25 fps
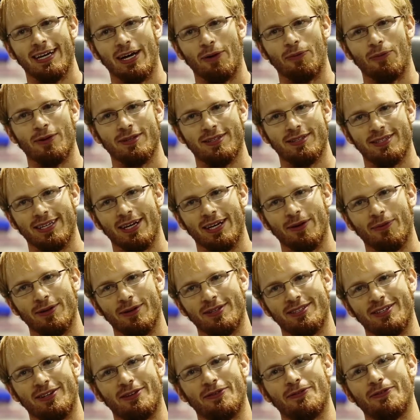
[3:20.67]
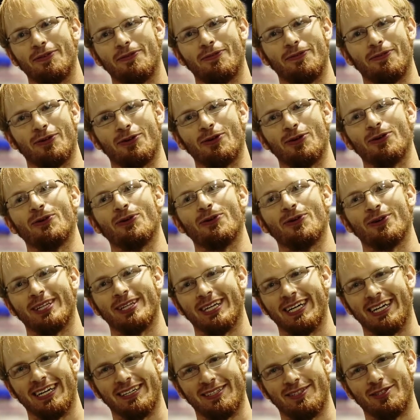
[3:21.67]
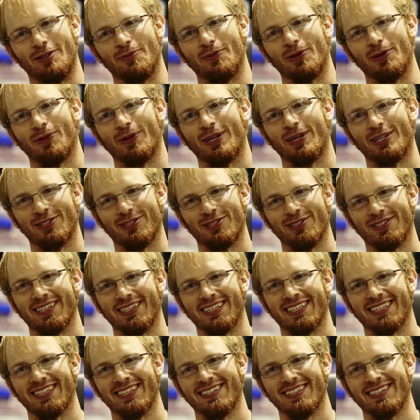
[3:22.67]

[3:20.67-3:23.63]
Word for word: I once interviewed for Google and they asked stupid questions like